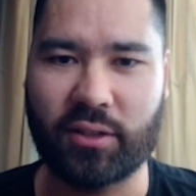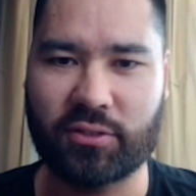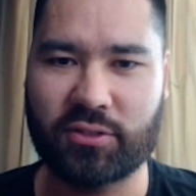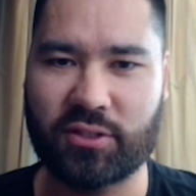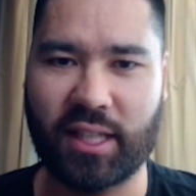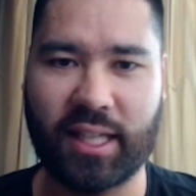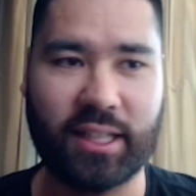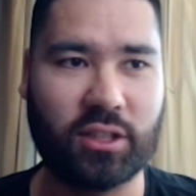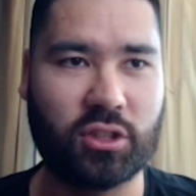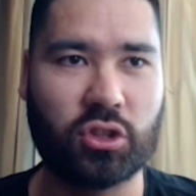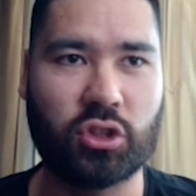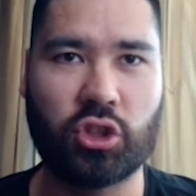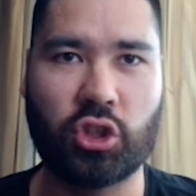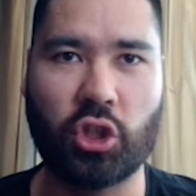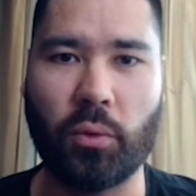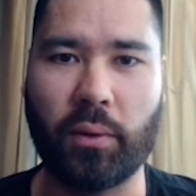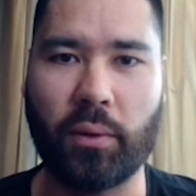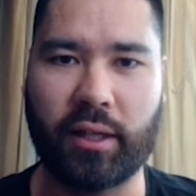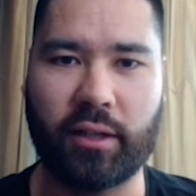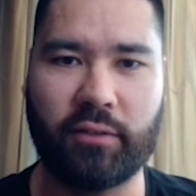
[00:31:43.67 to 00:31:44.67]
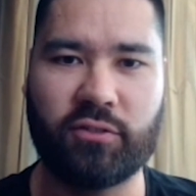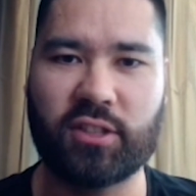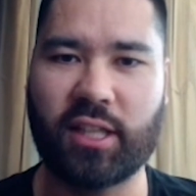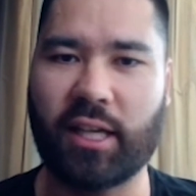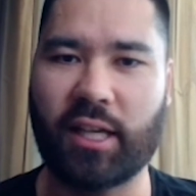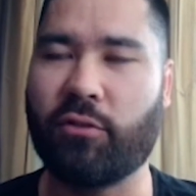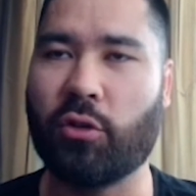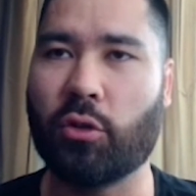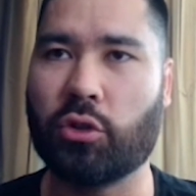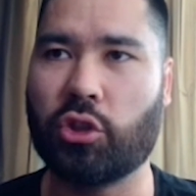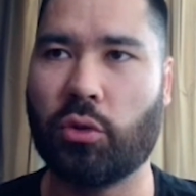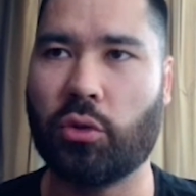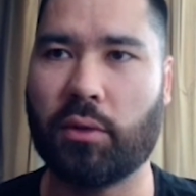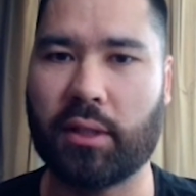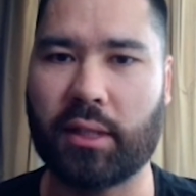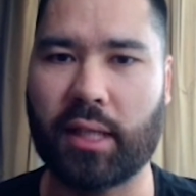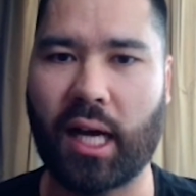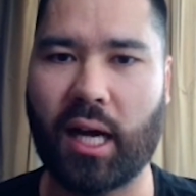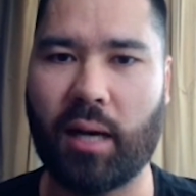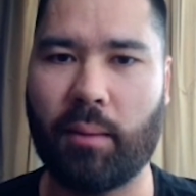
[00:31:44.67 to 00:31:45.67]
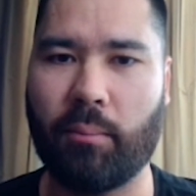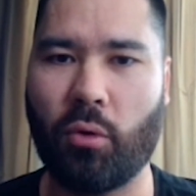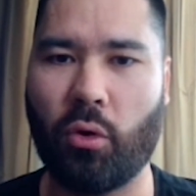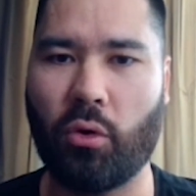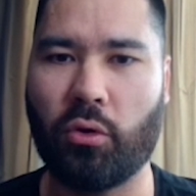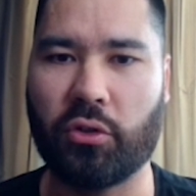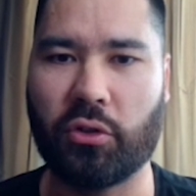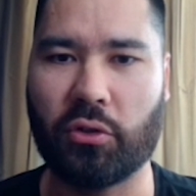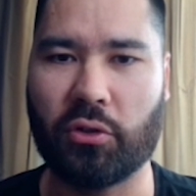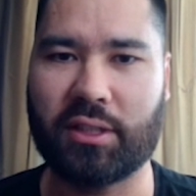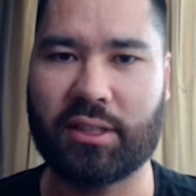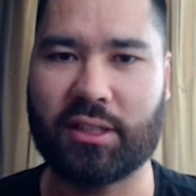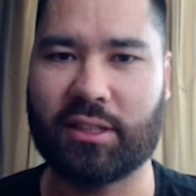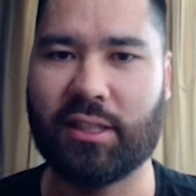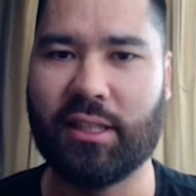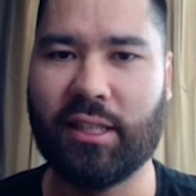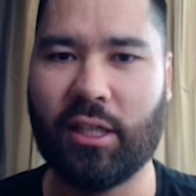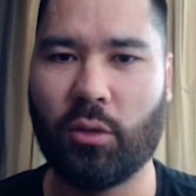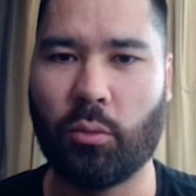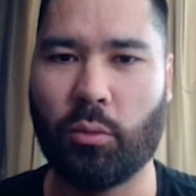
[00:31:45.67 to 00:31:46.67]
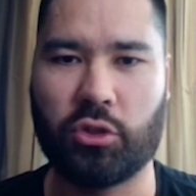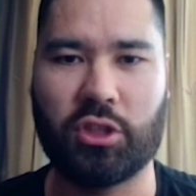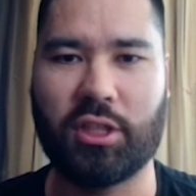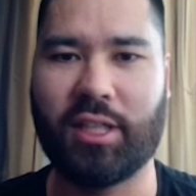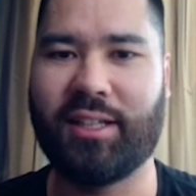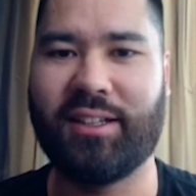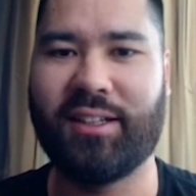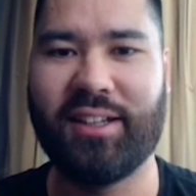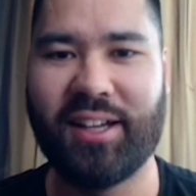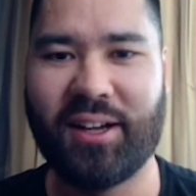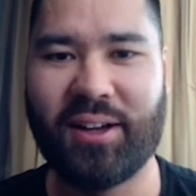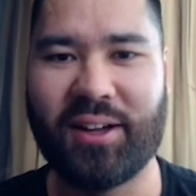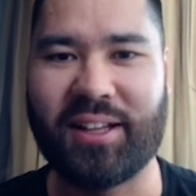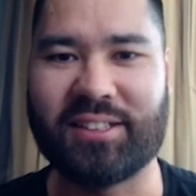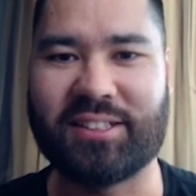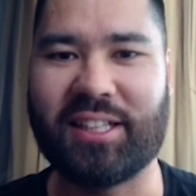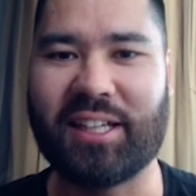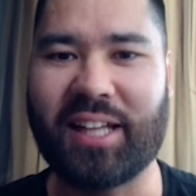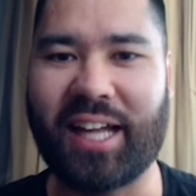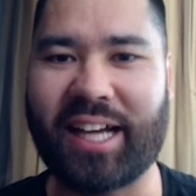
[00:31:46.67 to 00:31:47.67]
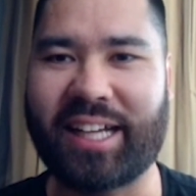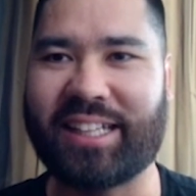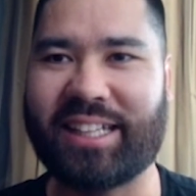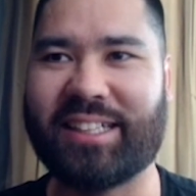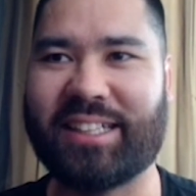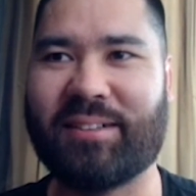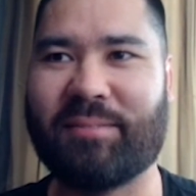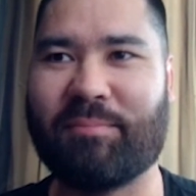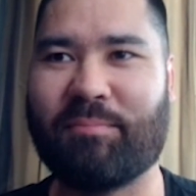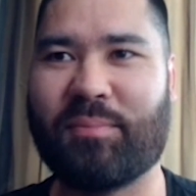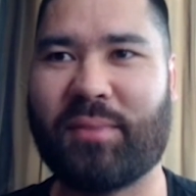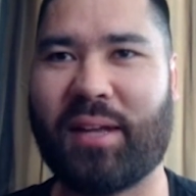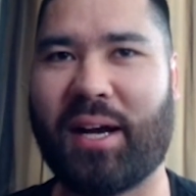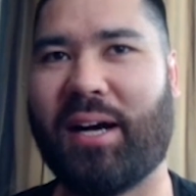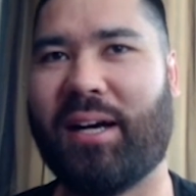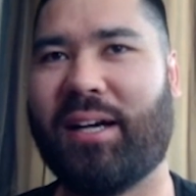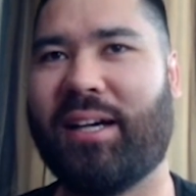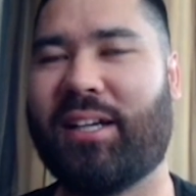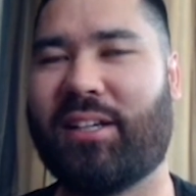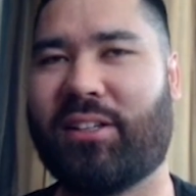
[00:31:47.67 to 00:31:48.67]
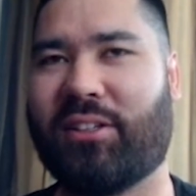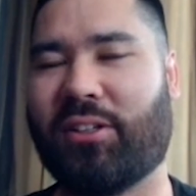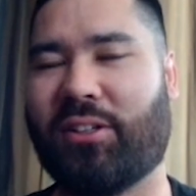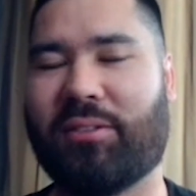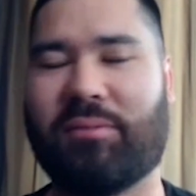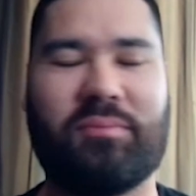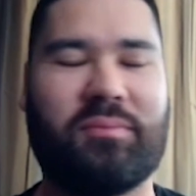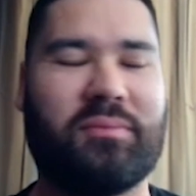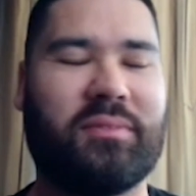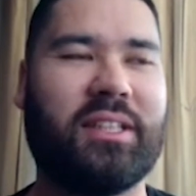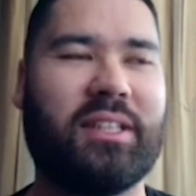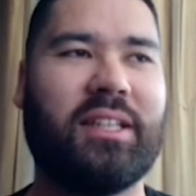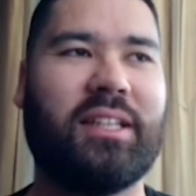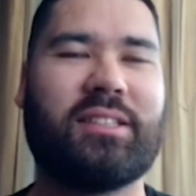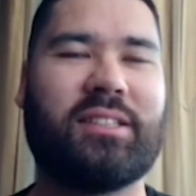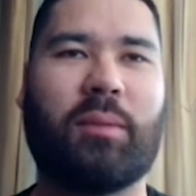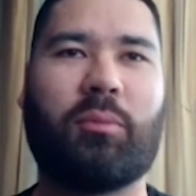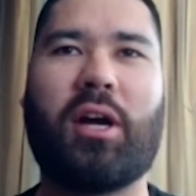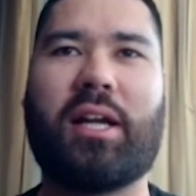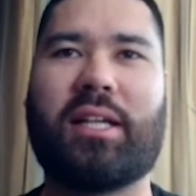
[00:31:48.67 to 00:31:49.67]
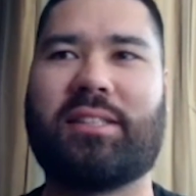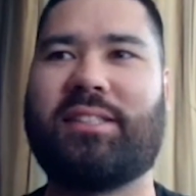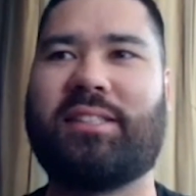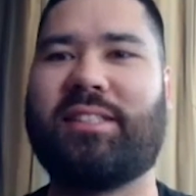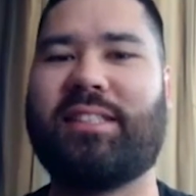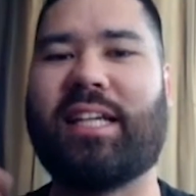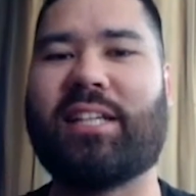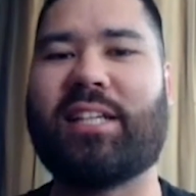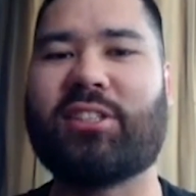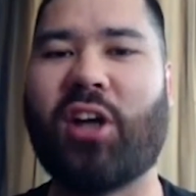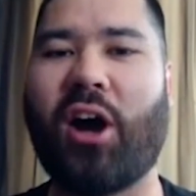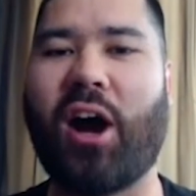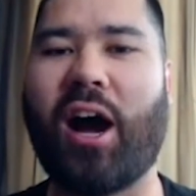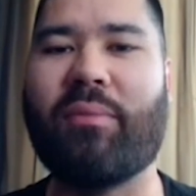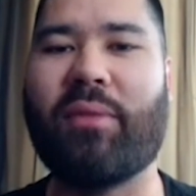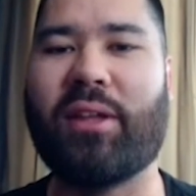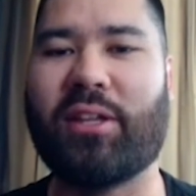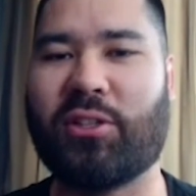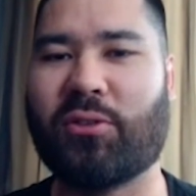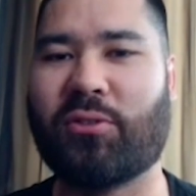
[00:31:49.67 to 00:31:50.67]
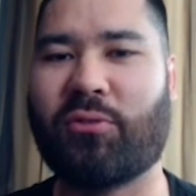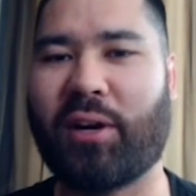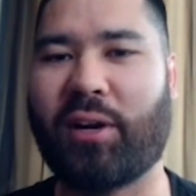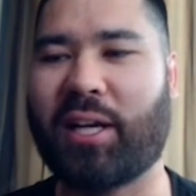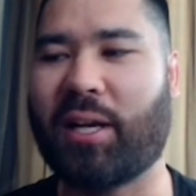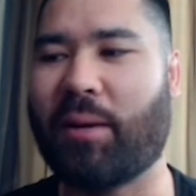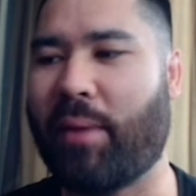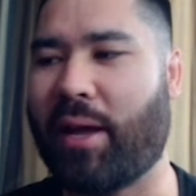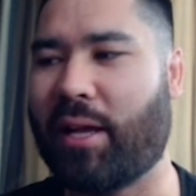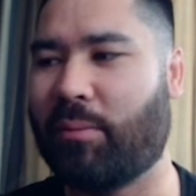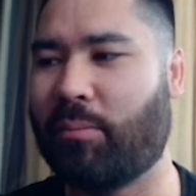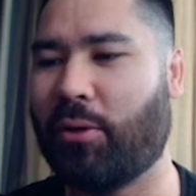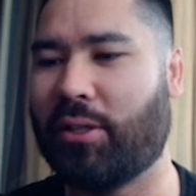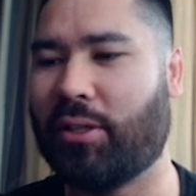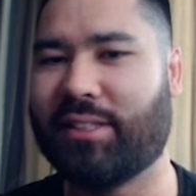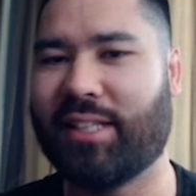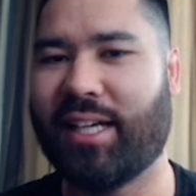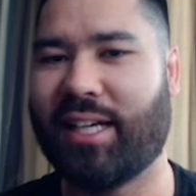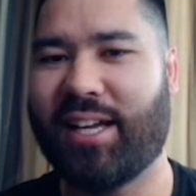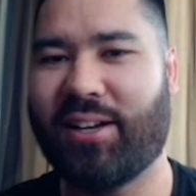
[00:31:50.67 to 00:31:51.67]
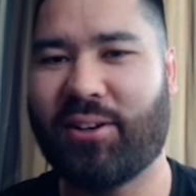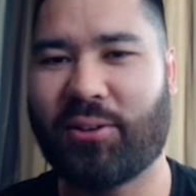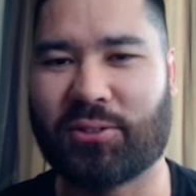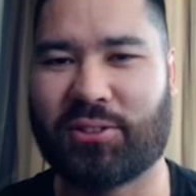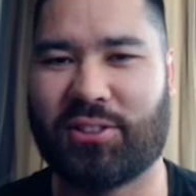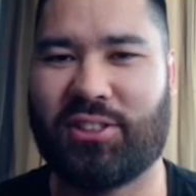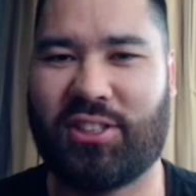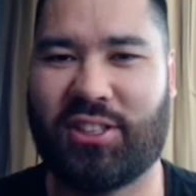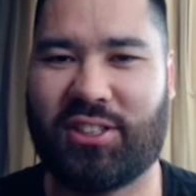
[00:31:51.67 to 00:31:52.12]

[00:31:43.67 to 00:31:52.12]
Or say chewing, if you're chewing gum, or you're looking, is there like I don't know, some kind of set time that you would recommend per day? Or is it just...